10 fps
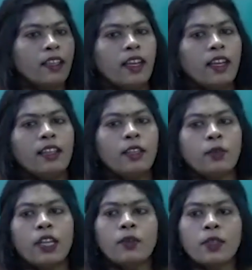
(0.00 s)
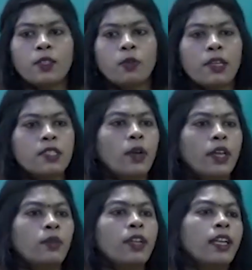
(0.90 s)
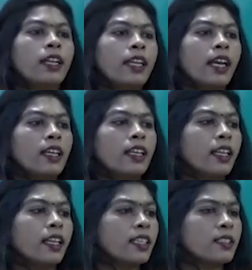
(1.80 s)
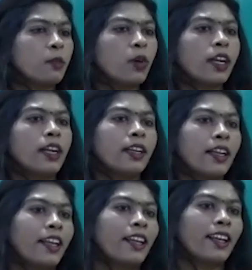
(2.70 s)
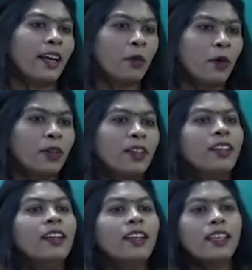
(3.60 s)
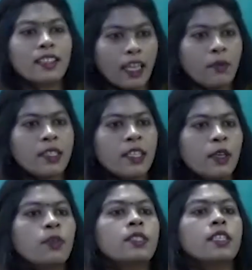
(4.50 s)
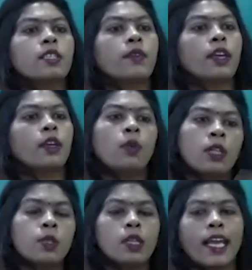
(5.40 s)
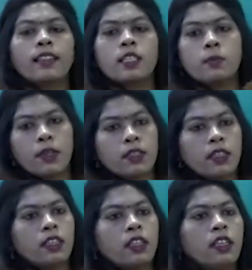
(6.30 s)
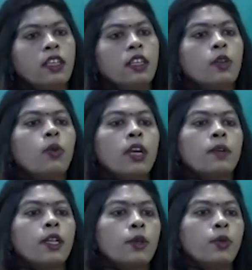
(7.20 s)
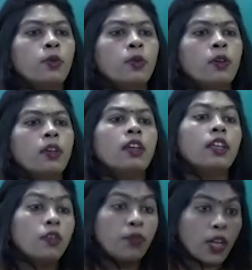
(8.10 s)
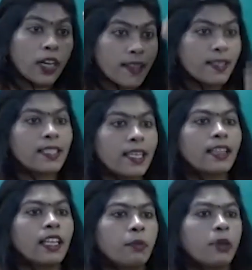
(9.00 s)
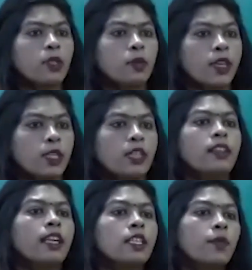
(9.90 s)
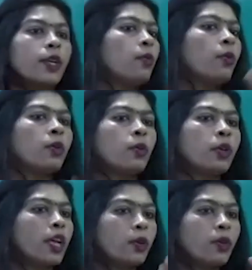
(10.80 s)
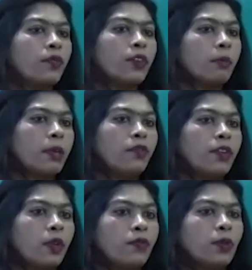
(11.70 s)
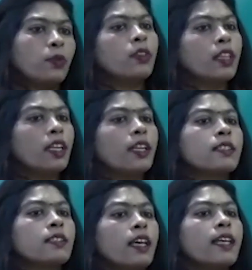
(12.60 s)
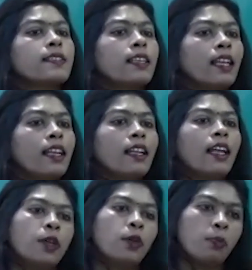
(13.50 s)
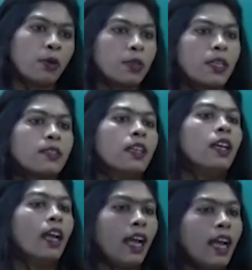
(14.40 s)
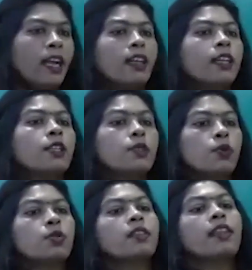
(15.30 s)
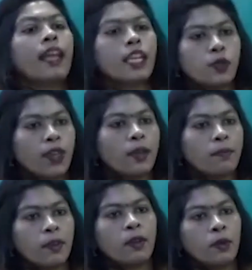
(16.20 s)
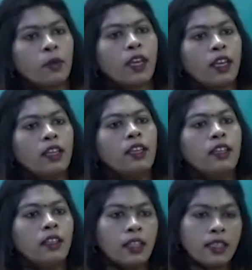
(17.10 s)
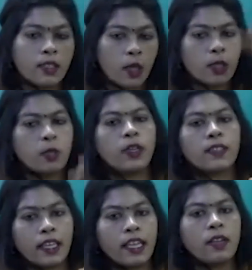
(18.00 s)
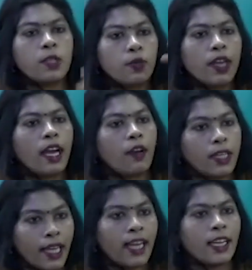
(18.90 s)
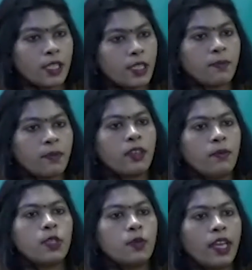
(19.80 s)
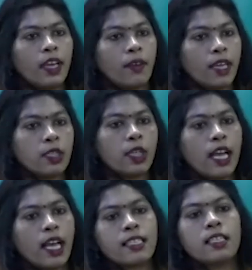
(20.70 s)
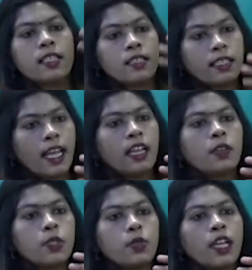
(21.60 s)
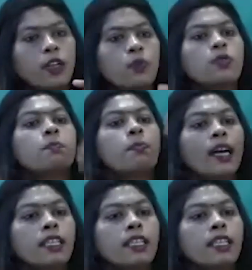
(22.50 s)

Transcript: You leave this UPSC. Why you need India? India is poor country. Come out. He's convincing you in such a way. You also like this person. Now what will you do? If you are resisting that persuasion, that is for your own good. You are doing for the benefit of you. Then it is a skill you possess and it is used in the right way. Okay. It's also a skill which we have, a talent which we have. As she asked, it's a talent which we can use, but